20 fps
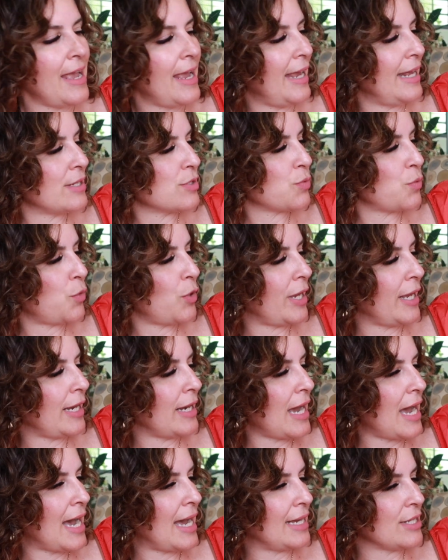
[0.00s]
And when
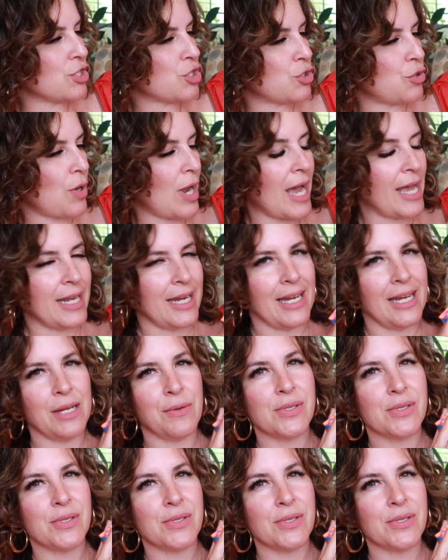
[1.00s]
I tried it, it